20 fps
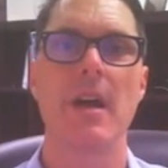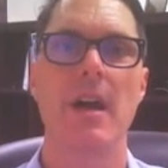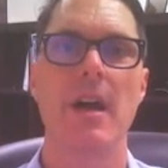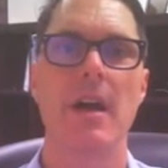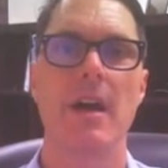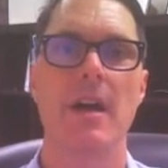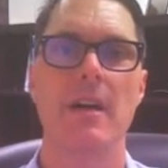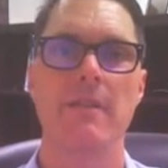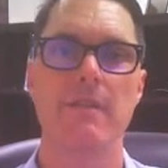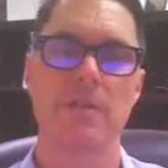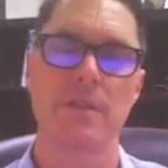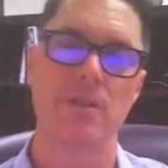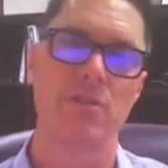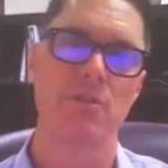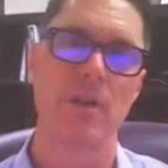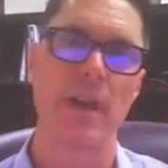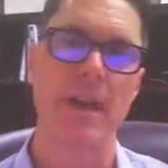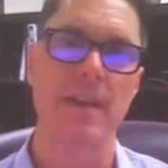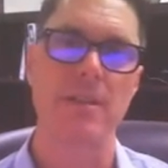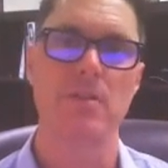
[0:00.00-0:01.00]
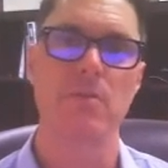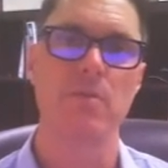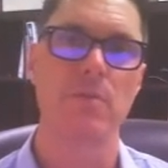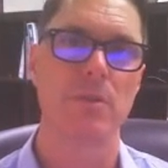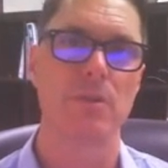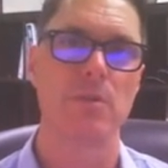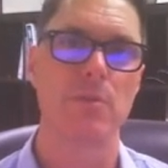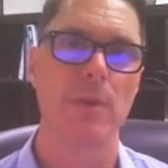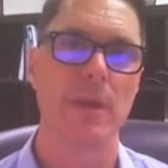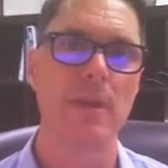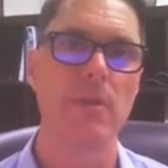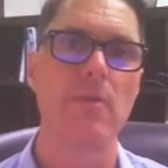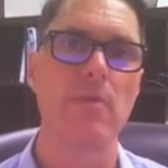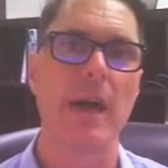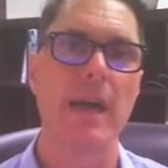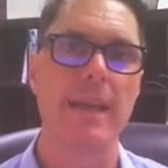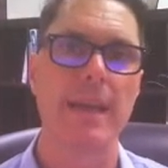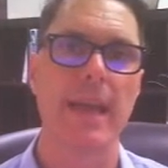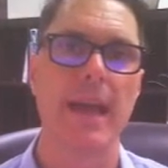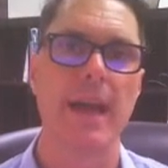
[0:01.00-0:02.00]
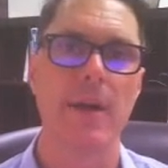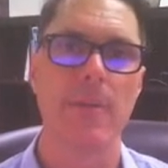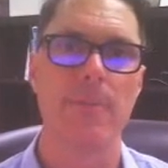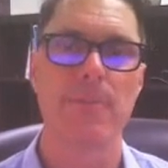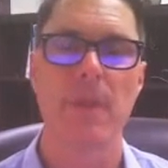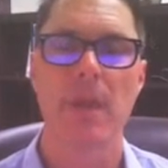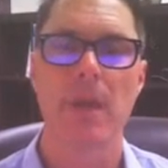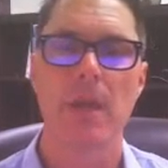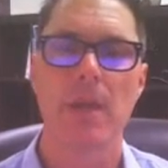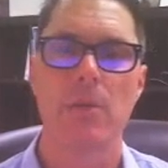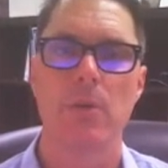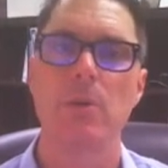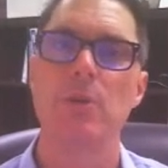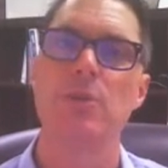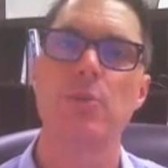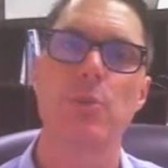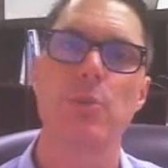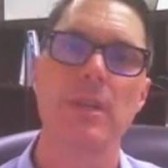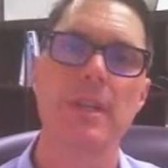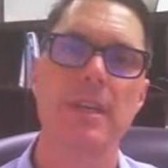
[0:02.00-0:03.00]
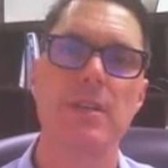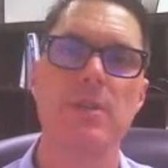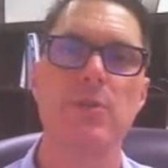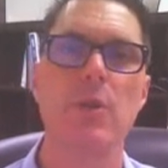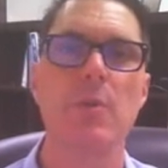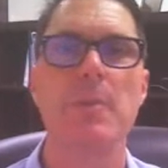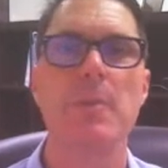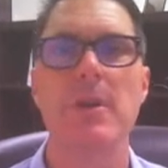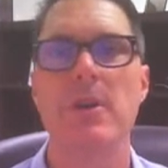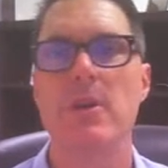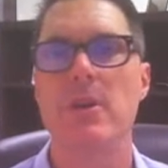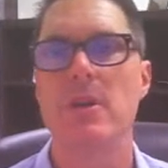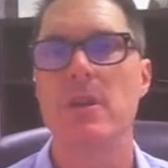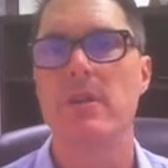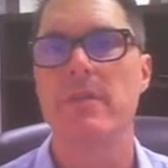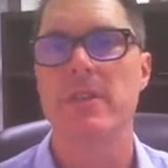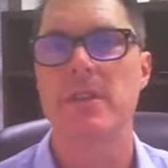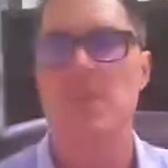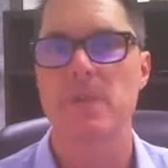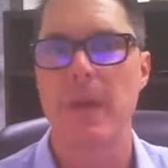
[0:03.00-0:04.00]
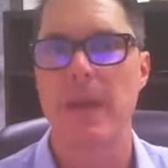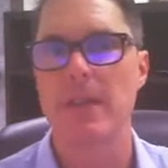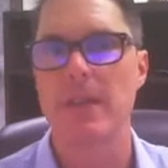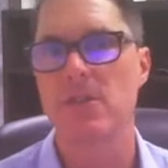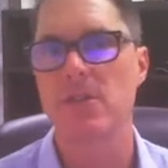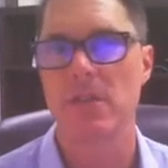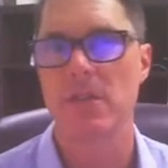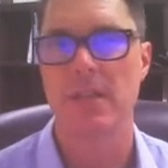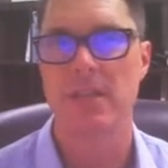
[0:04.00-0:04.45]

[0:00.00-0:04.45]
of contraction, which we're in right now, which will lead to a period of expansion.